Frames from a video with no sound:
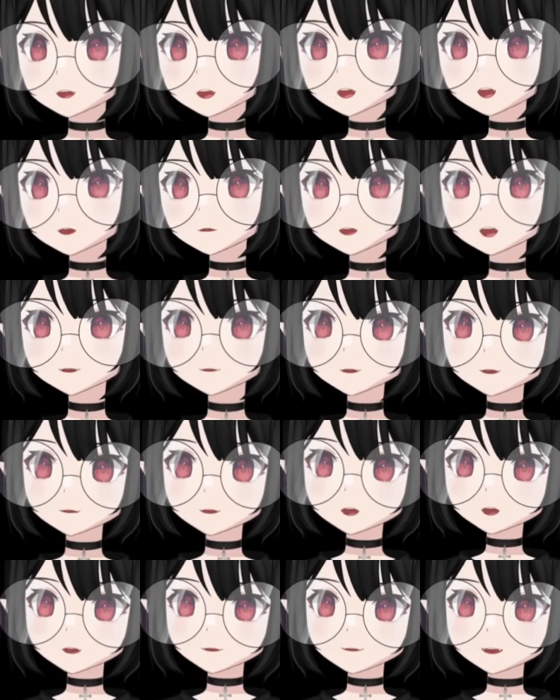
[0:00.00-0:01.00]
Best
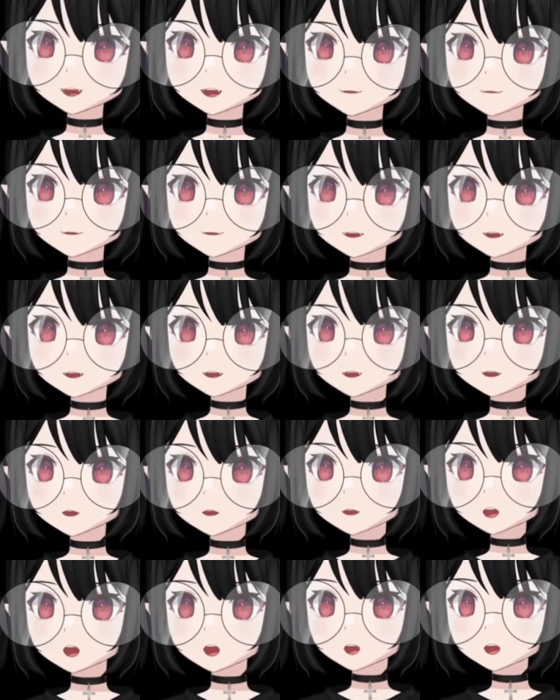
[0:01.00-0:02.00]
performance I have seen.
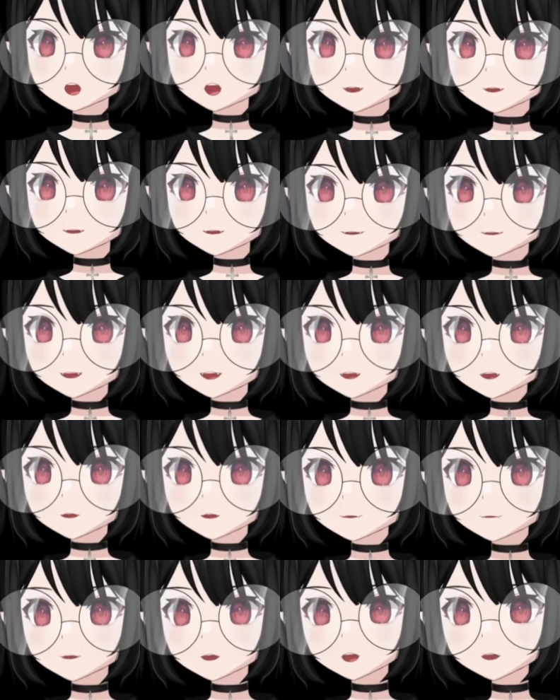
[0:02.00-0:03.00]
Bro, watch a second
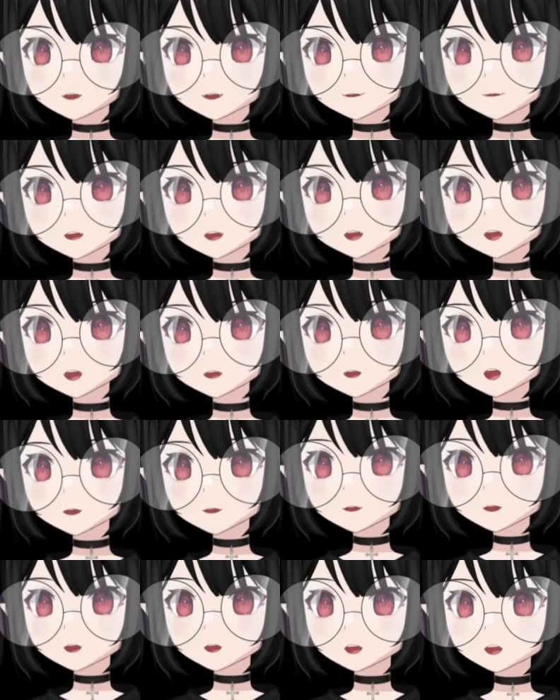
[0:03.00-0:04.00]
performance. Most
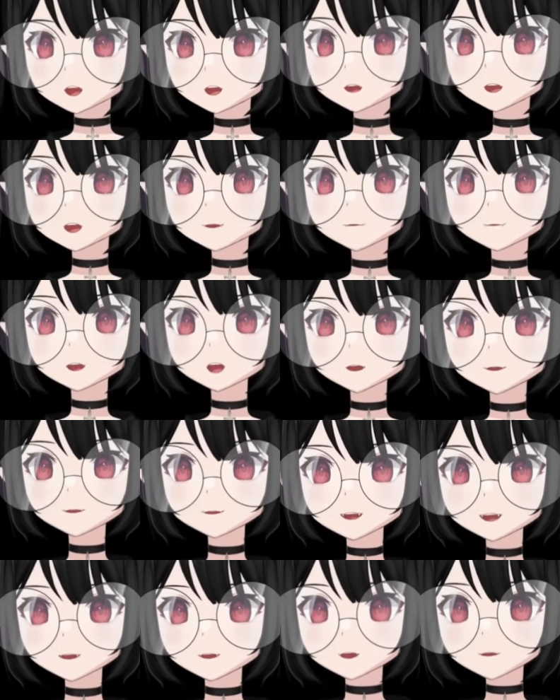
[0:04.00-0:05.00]
cringe and false
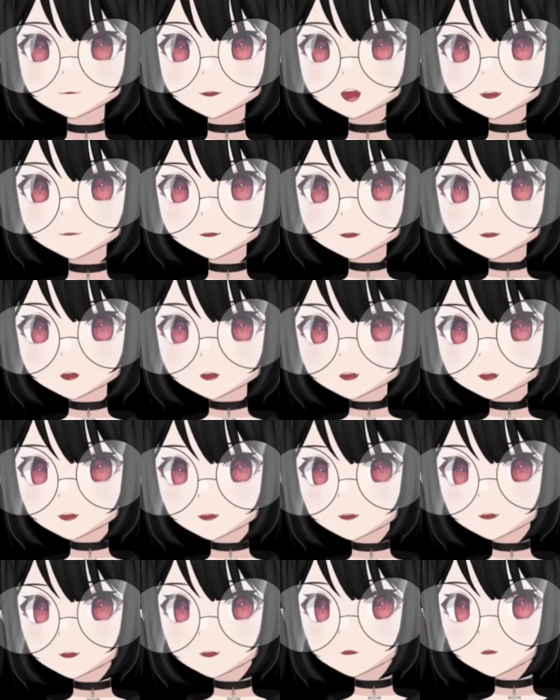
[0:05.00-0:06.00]
thing you've ever tweeted,
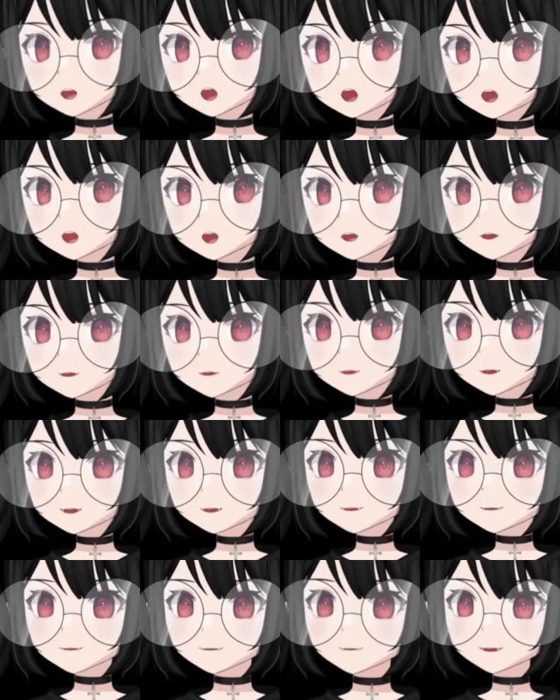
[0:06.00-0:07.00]
and the bar was
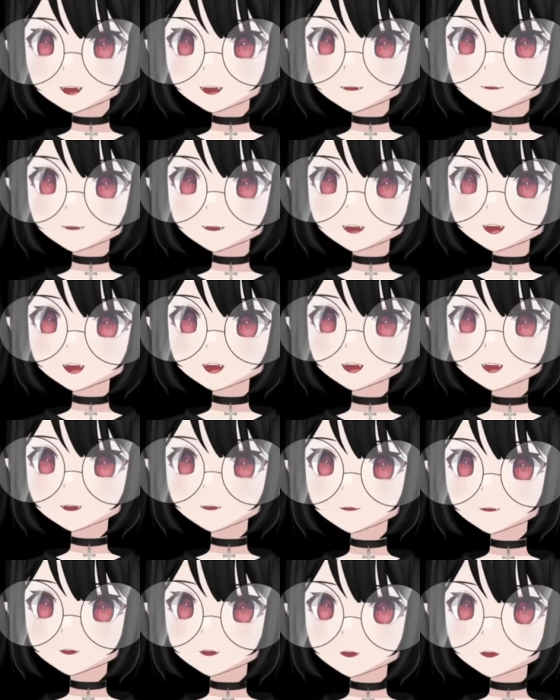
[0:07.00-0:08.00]
insanely high.
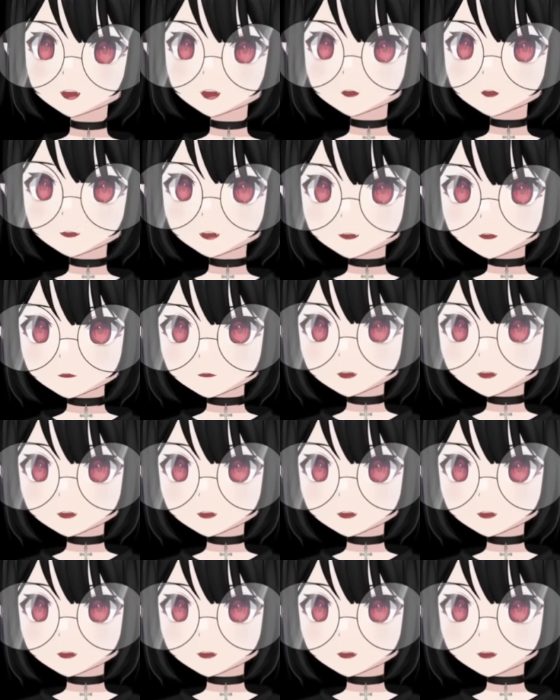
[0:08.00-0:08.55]
Good job, mate.